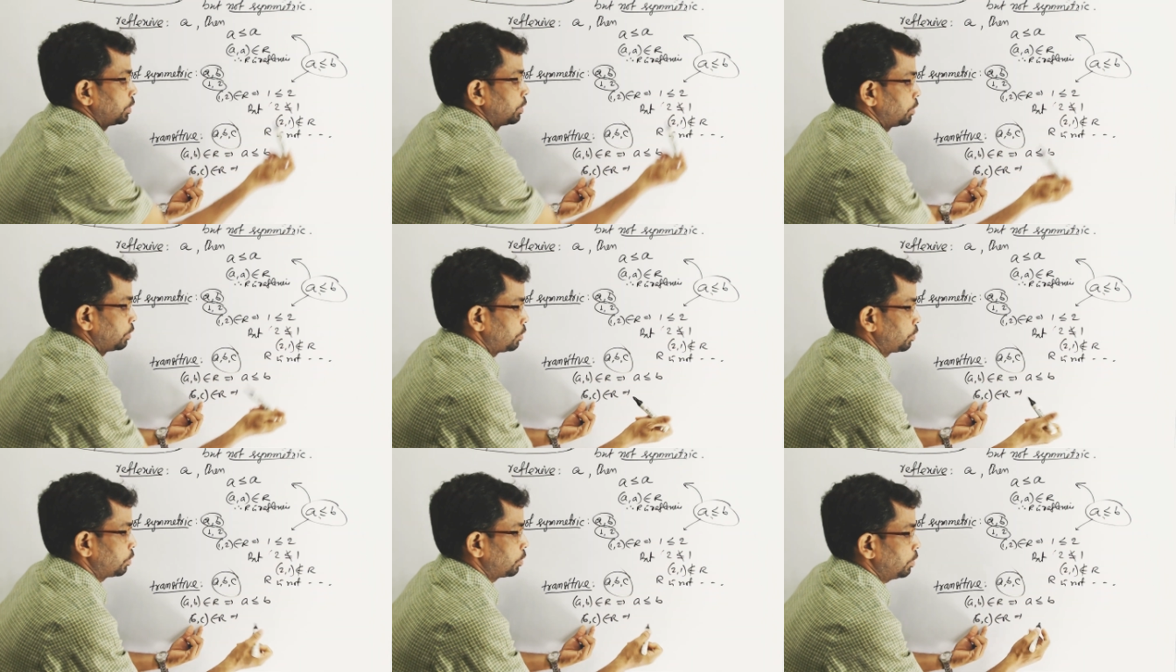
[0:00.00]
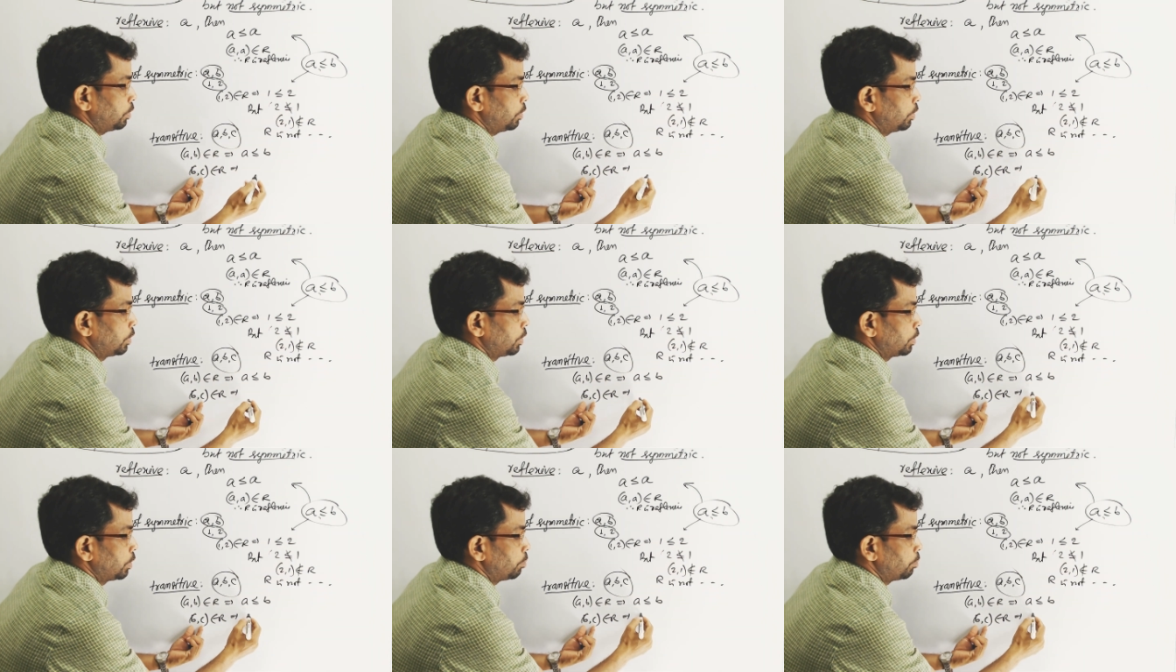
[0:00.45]
So
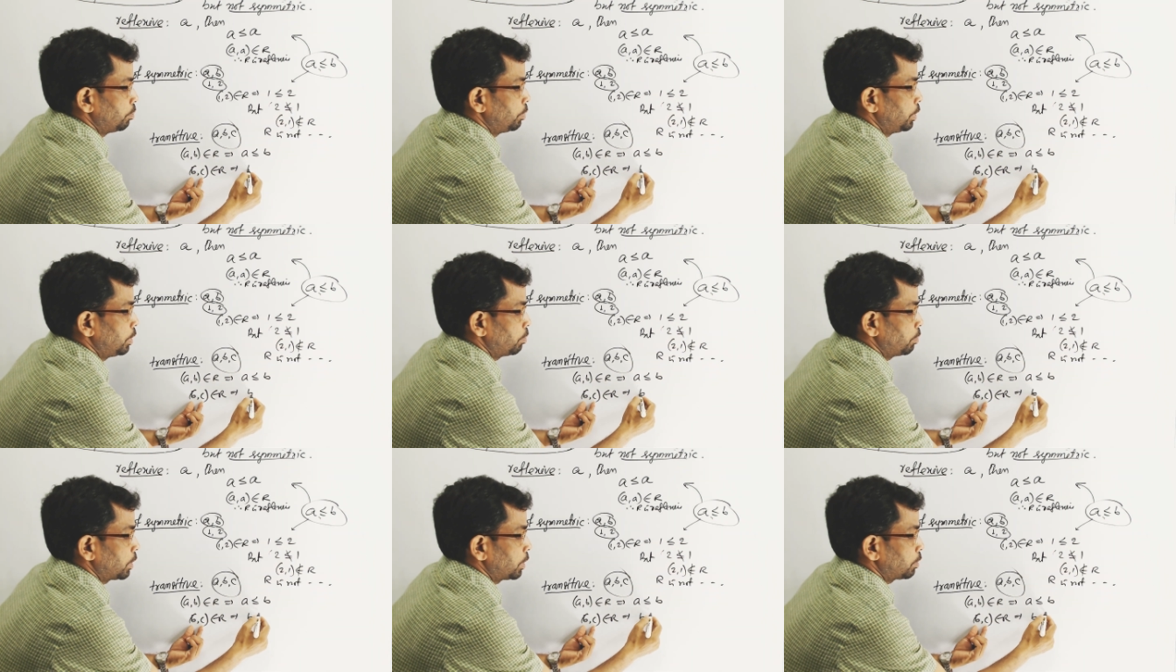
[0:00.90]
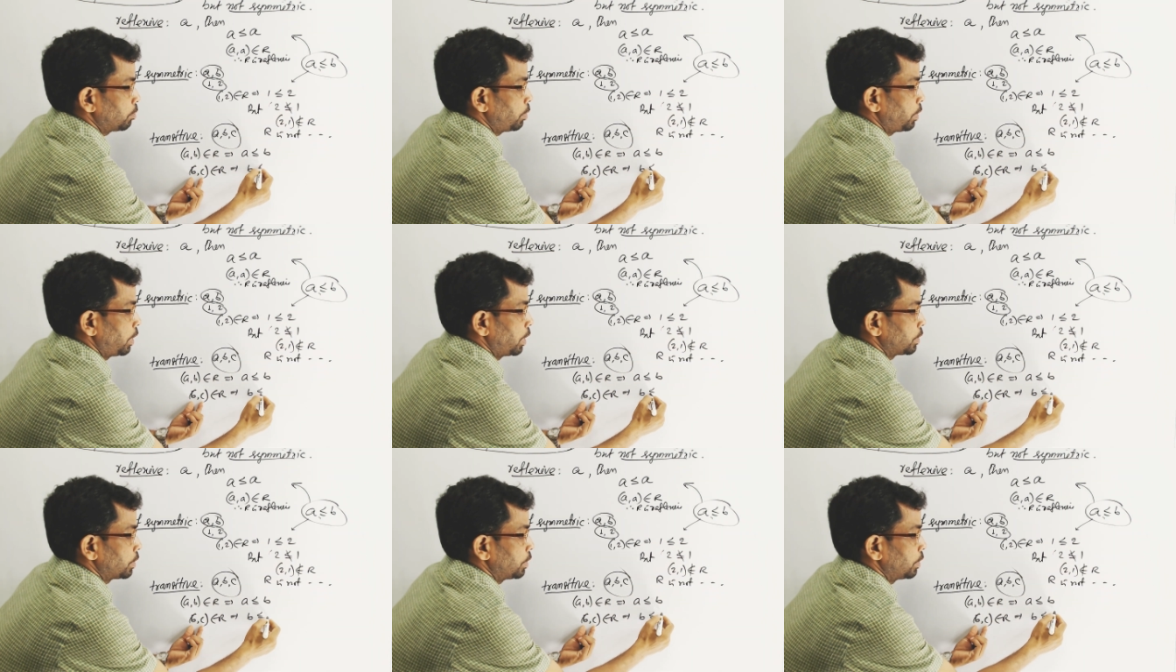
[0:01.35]
B must be
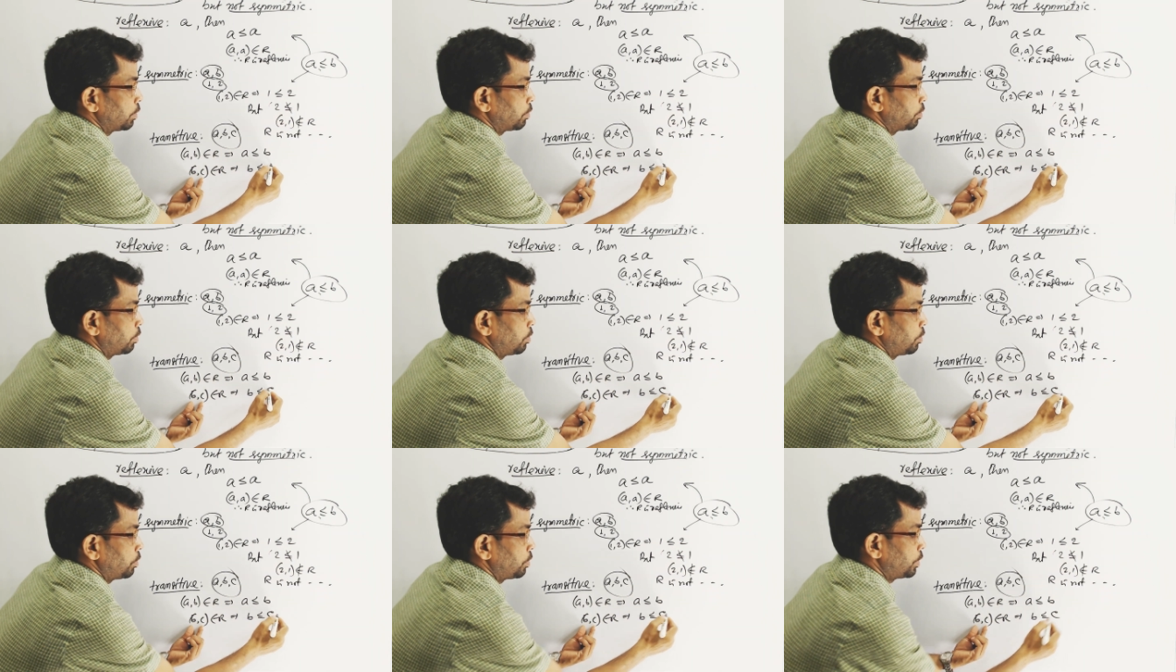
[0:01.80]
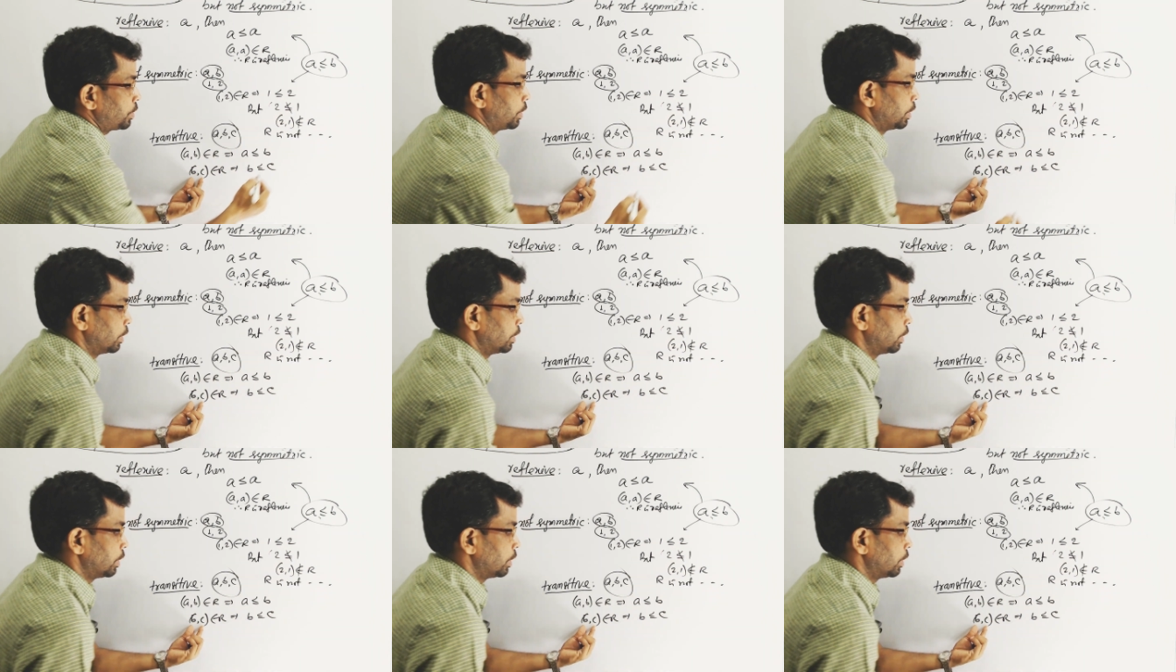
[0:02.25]
less than equal to C.